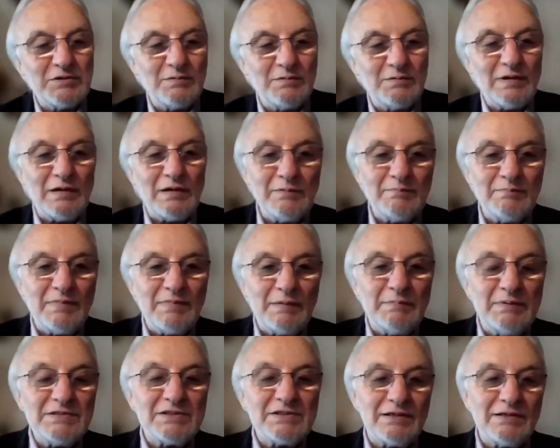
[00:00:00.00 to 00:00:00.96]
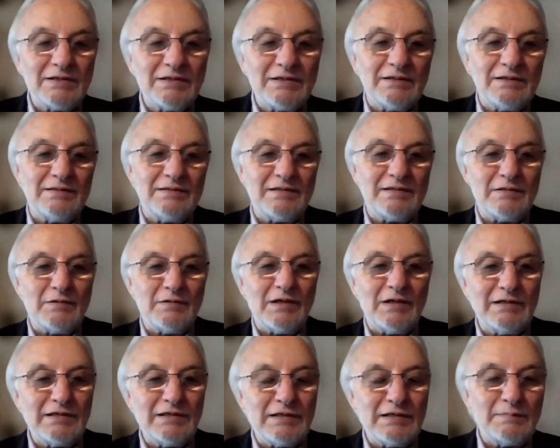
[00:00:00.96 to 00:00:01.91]
it is more expensive
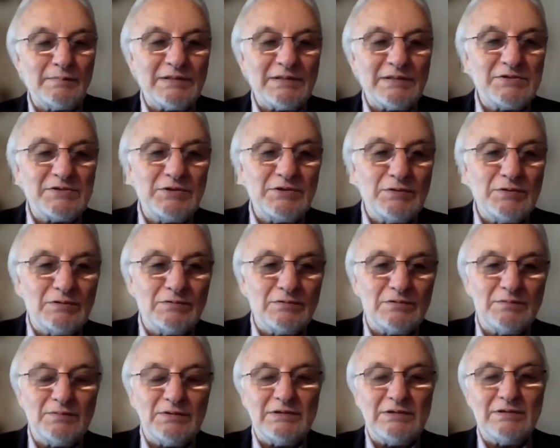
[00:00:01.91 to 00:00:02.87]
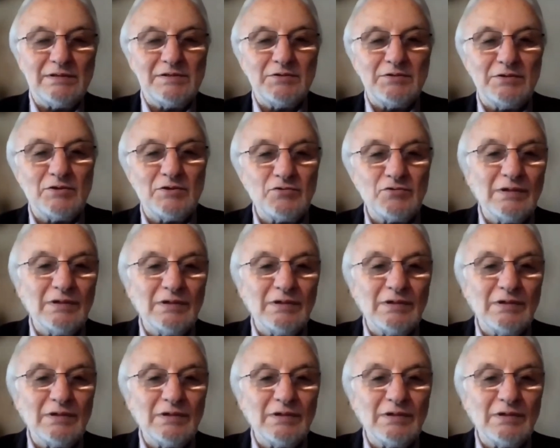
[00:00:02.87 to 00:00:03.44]
um,